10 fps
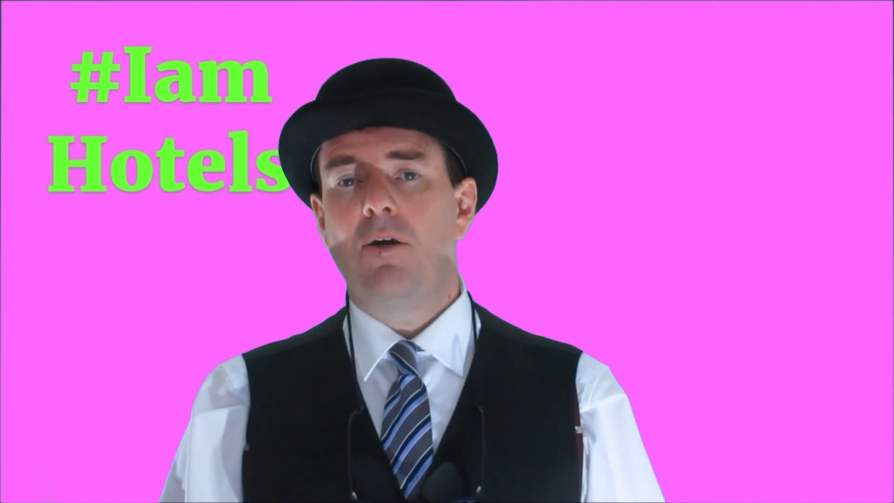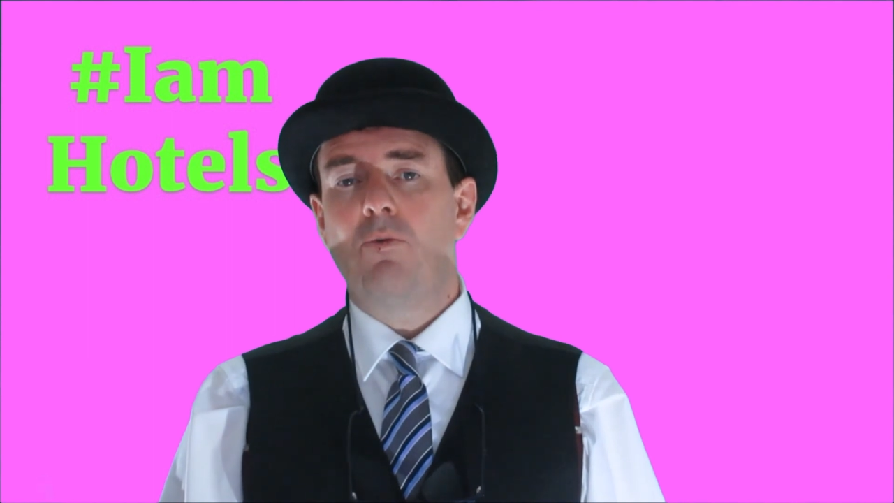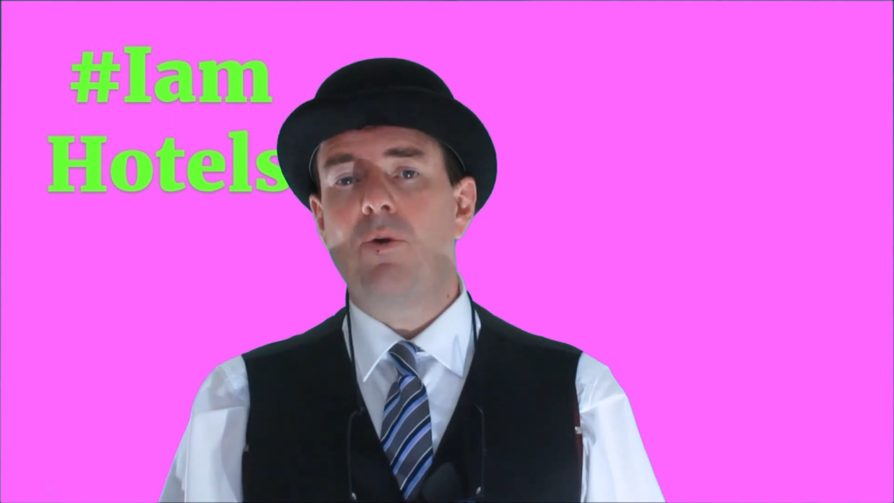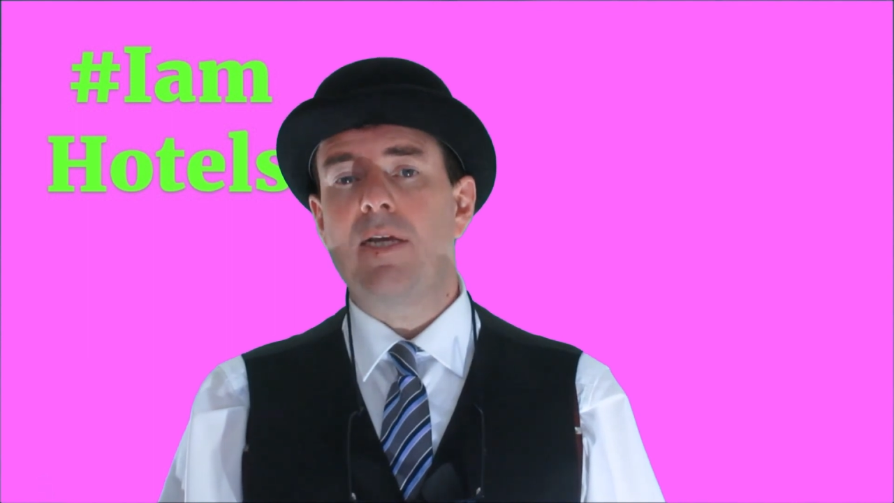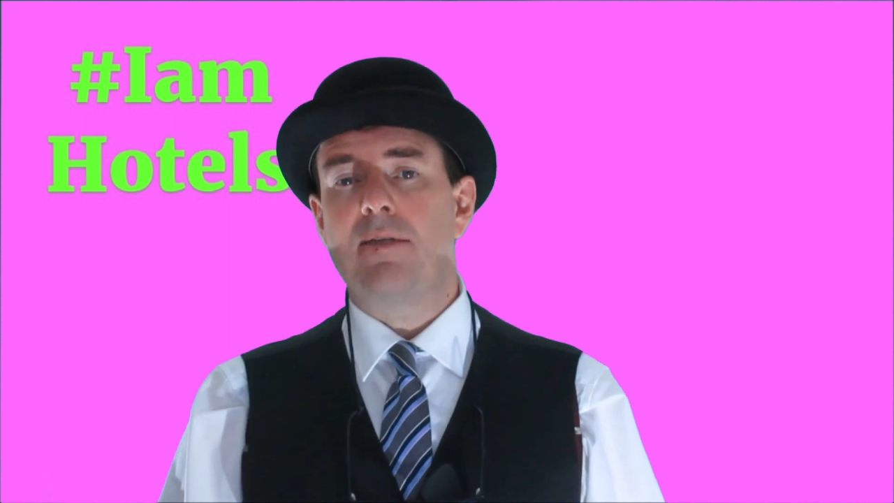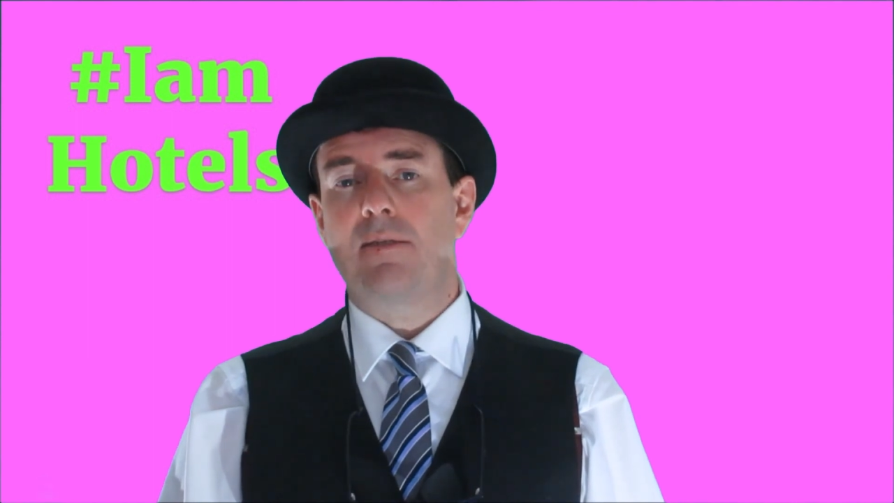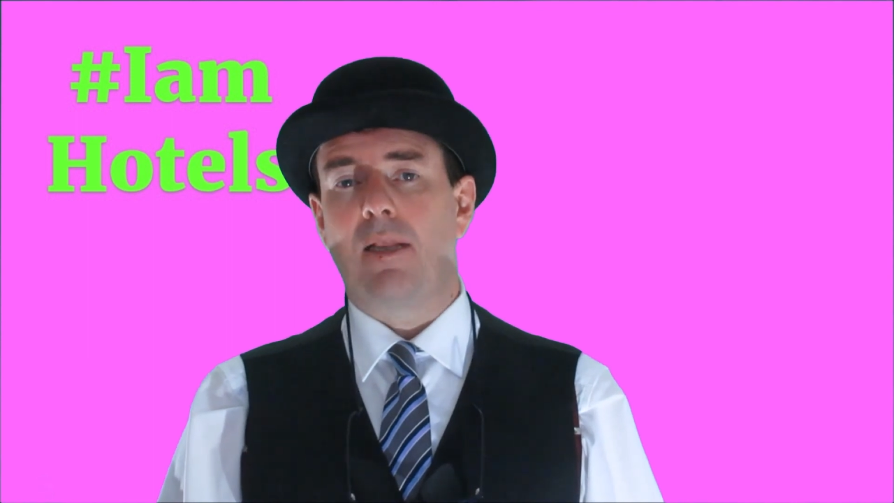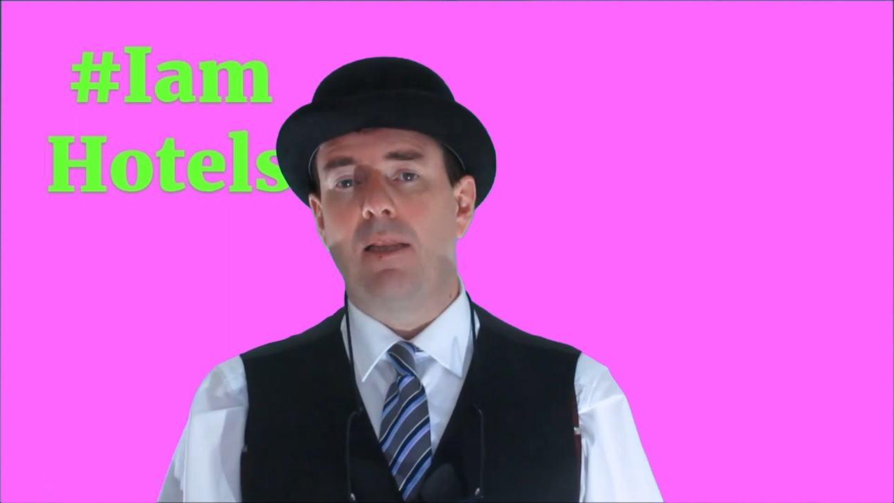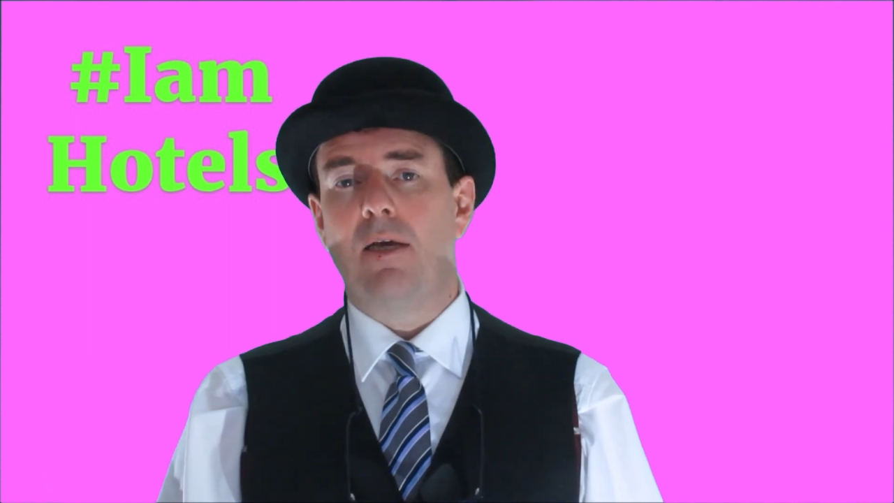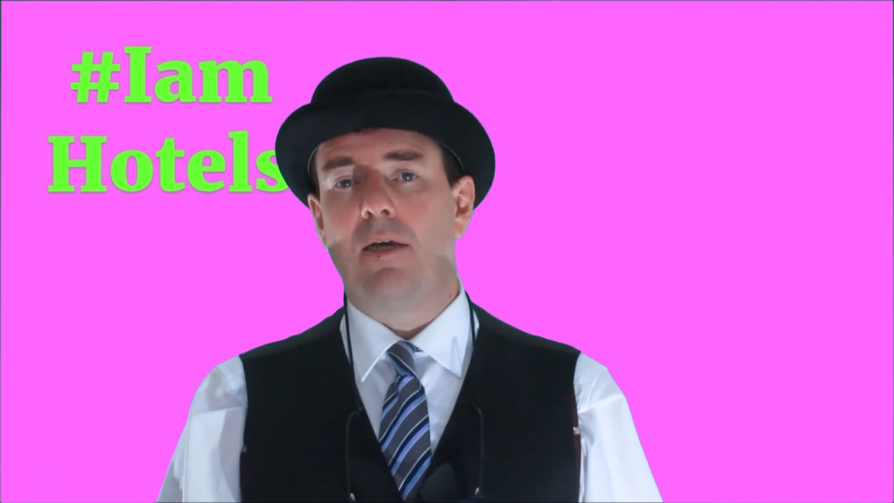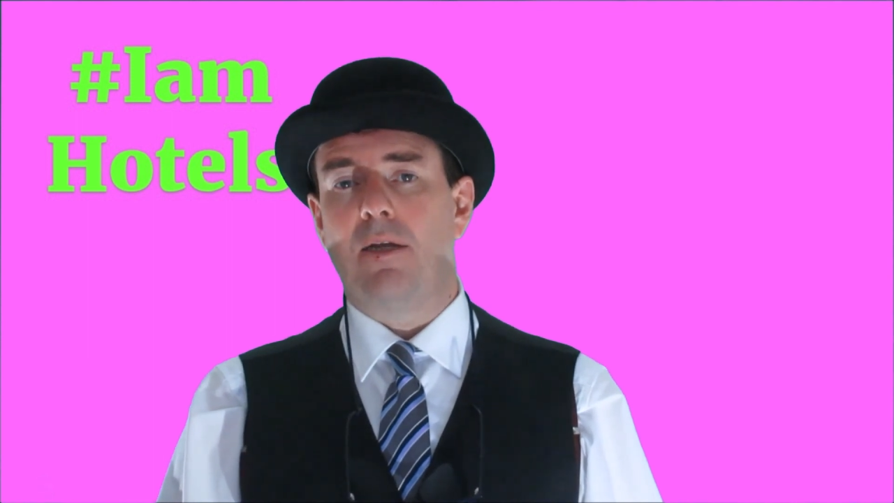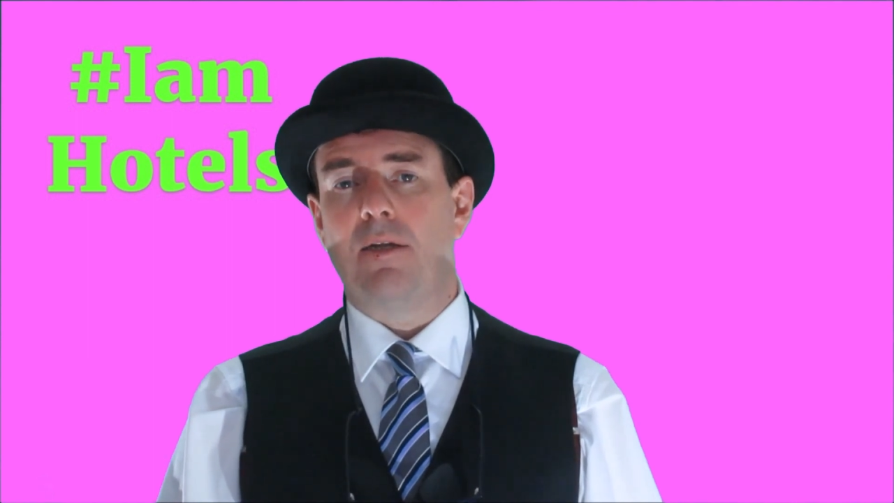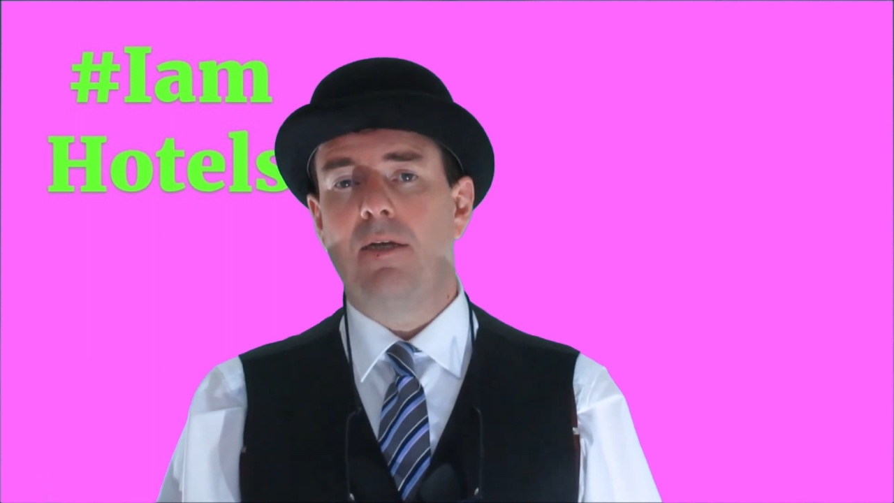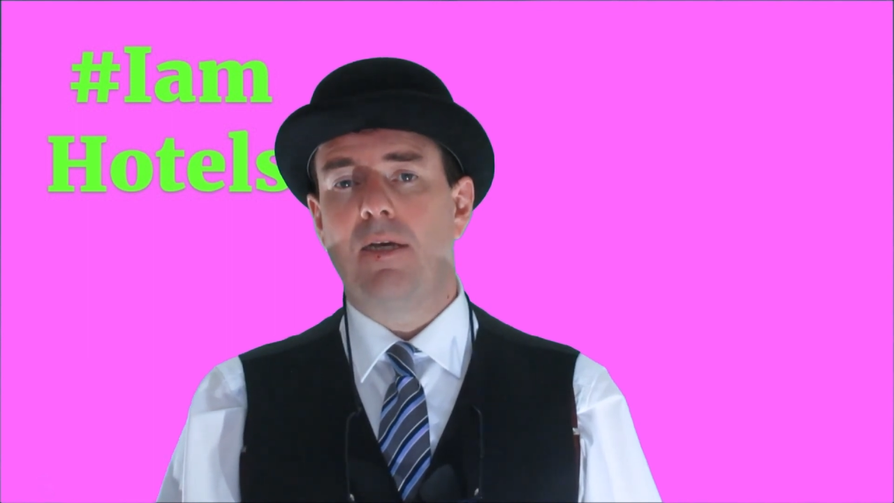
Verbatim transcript: Read to learn.